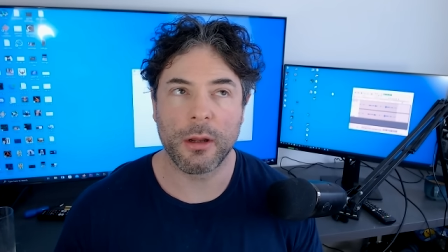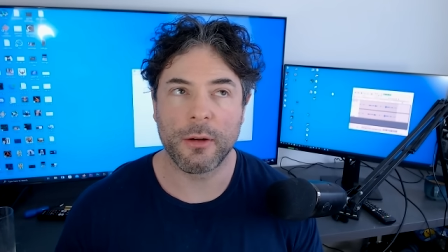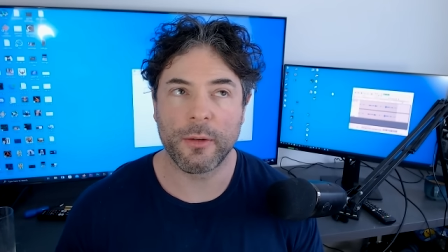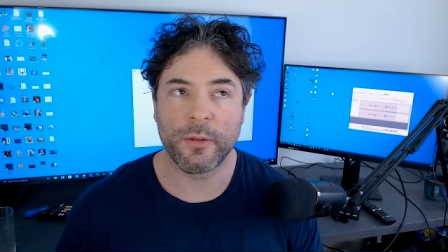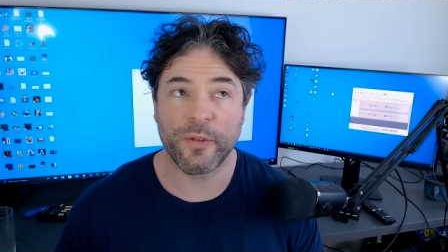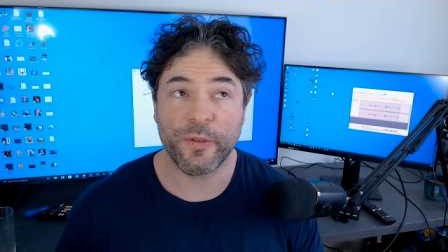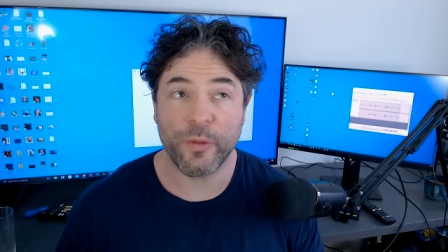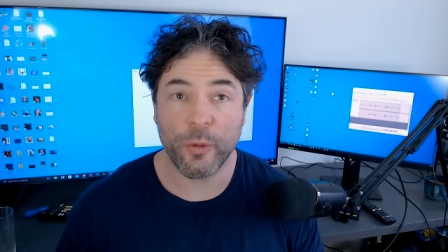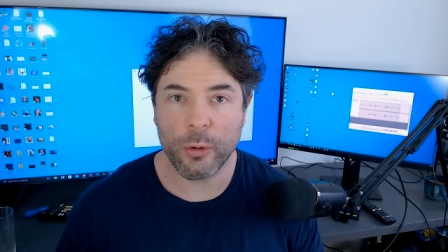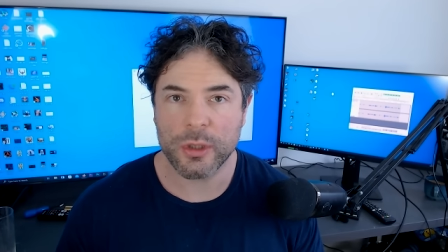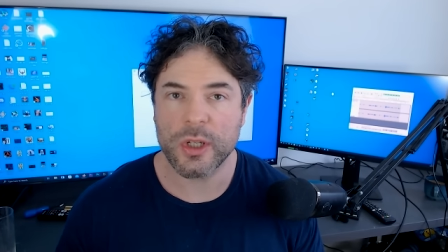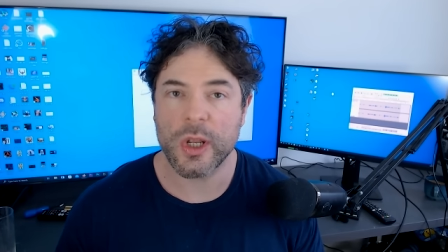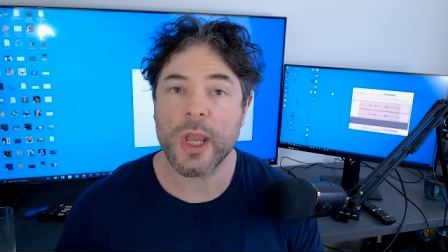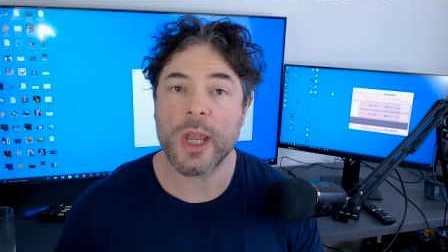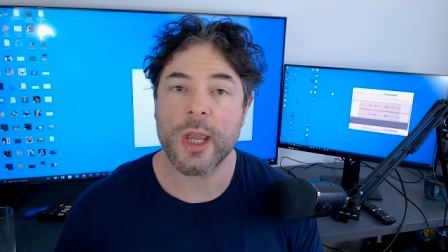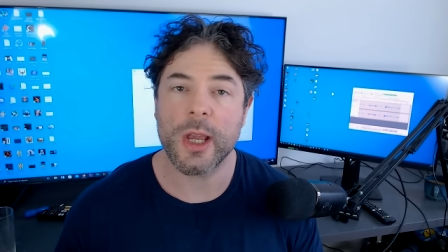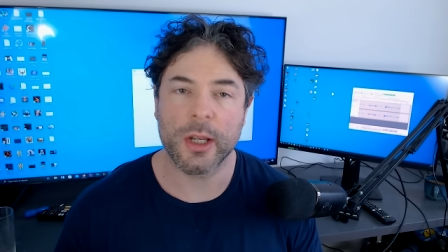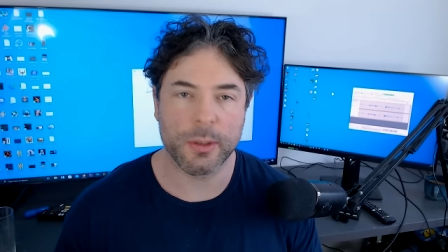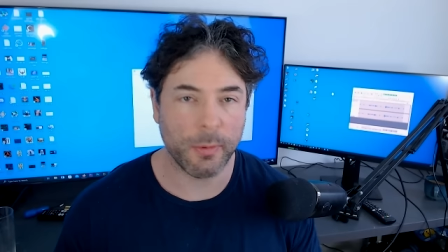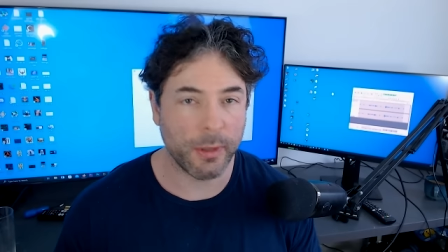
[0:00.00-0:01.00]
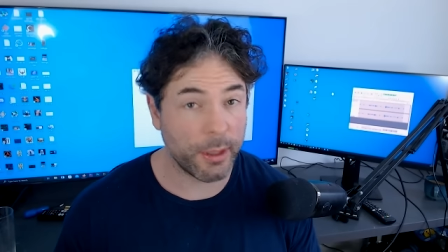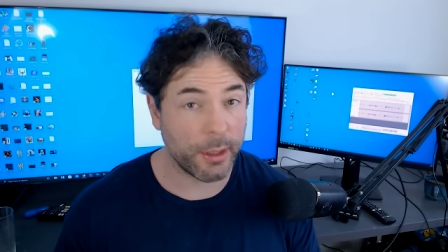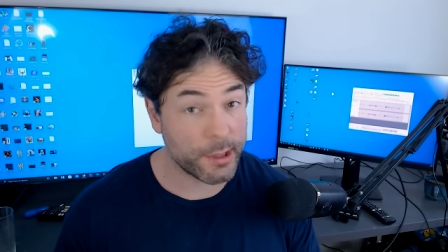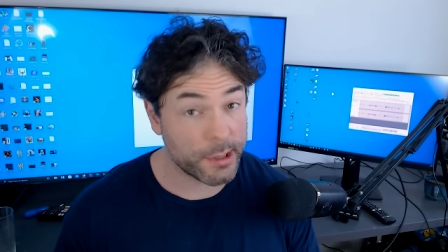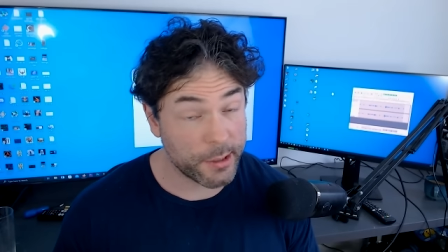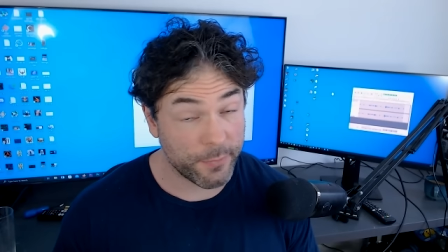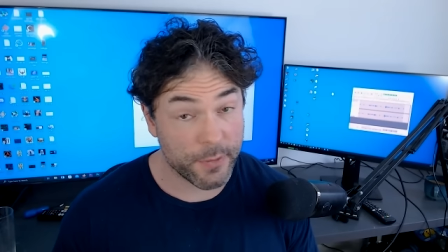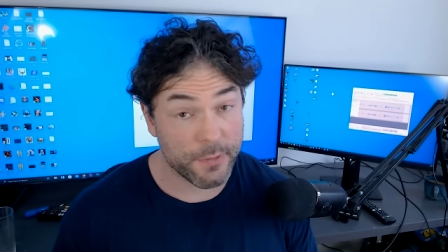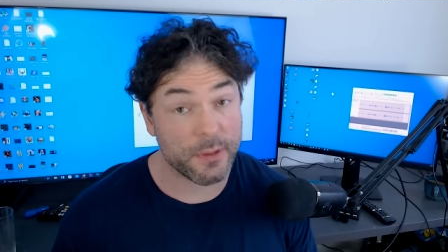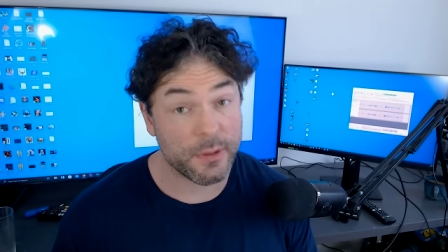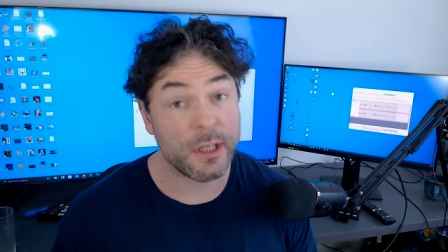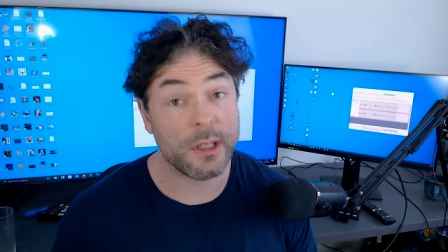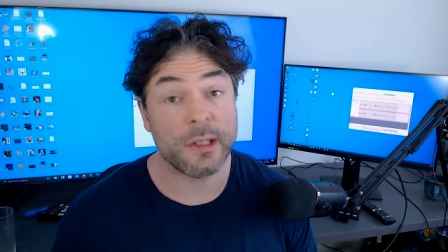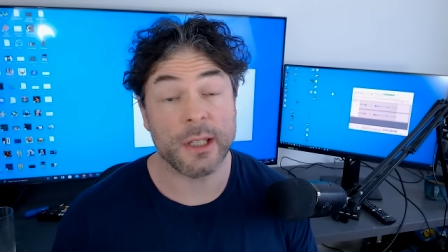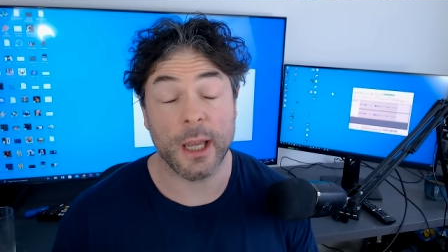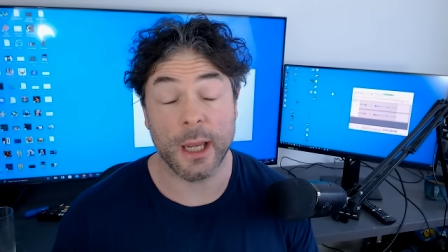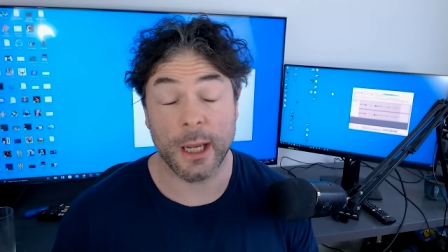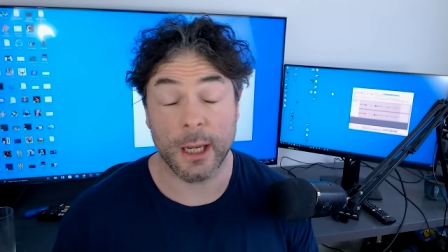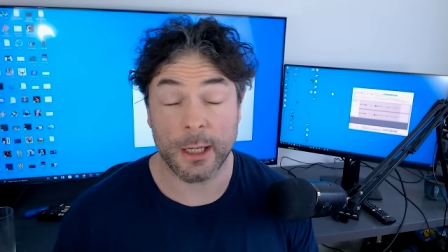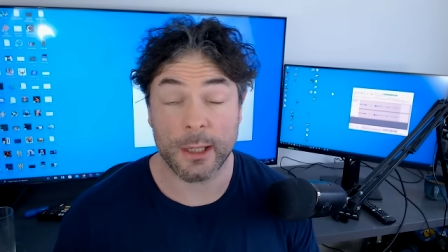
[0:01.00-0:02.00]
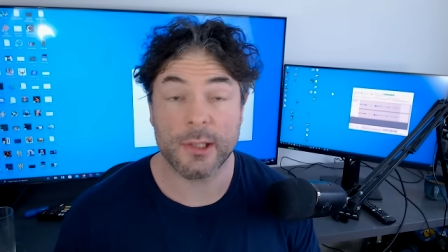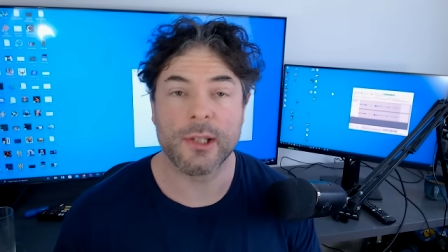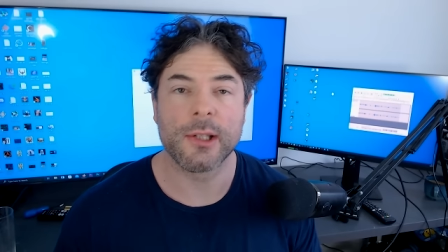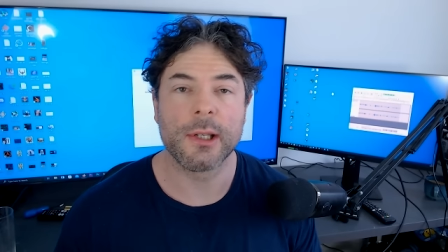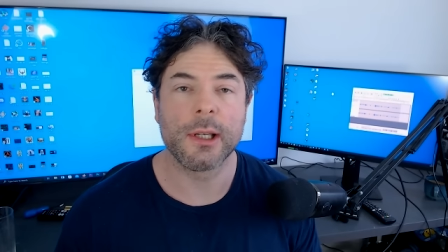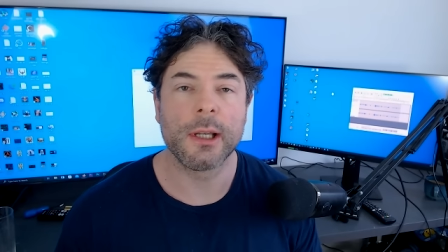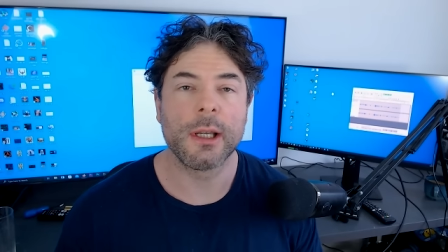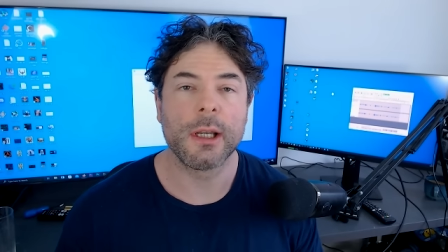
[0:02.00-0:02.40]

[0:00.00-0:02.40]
40 as well as the 56